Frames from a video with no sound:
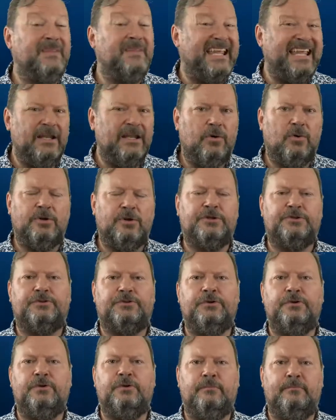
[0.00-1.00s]
in order
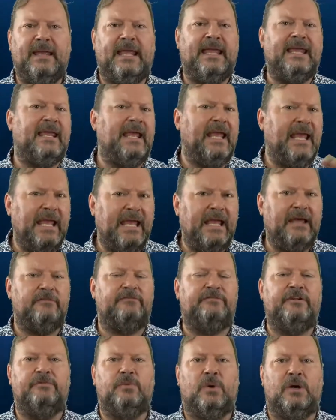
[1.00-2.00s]
to make
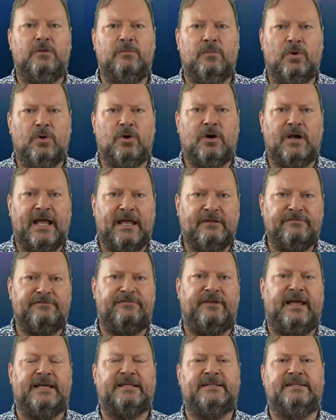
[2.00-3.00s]
everyone more
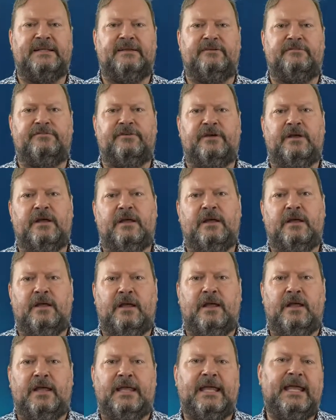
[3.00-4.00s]
effective
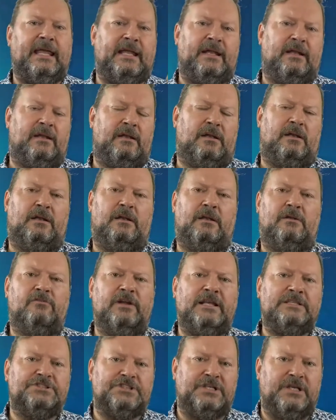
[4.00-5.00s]
uh, in
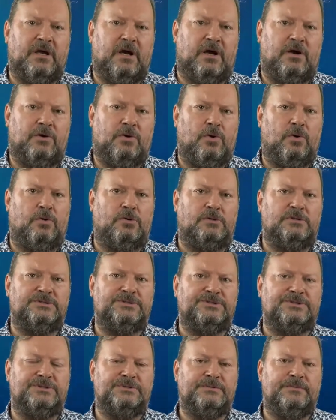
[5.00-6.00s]
reaching our
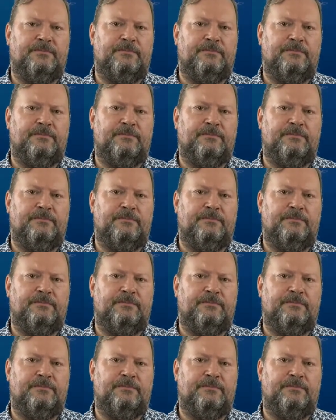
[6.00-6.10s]
goals.